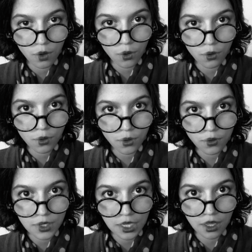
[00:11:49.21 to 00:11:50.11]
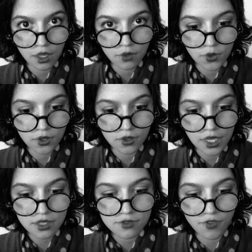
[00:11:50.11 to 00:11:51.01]
oh, okay, well,
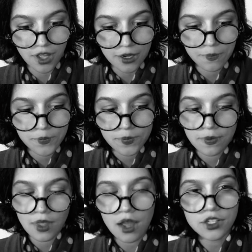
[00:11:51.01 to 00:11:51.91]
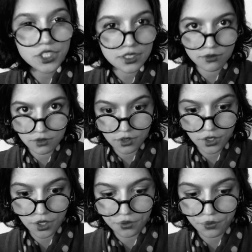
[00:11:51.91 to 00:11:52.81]
that's fine. I'll just,
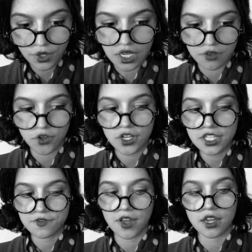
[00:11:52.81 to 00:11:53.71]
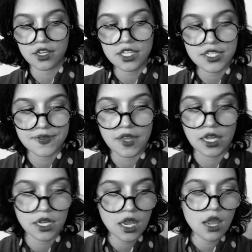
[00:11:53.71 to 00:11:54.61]
you know, whatever, it's fine, it's
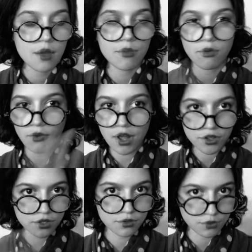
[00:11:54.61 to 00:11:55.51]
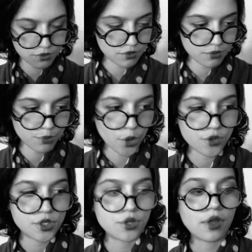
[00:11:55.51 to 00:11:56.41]
fine. But while you
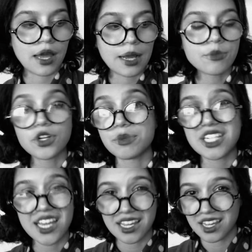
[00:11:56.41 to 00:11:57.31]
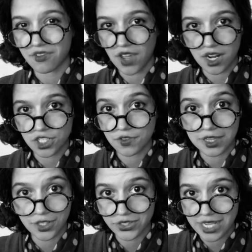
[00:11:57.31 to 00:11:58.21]
both do that, I'm gonna be taking advantage of
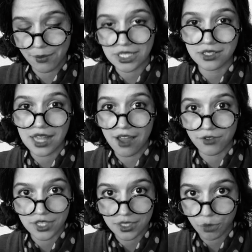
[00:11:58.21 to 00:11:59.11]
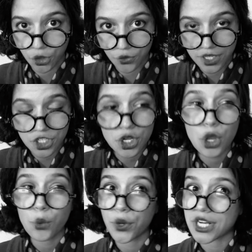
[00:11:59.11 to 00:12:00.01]
the little time I still have at this brokerage,
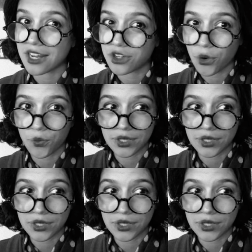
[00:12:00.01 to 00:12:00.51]
which I don't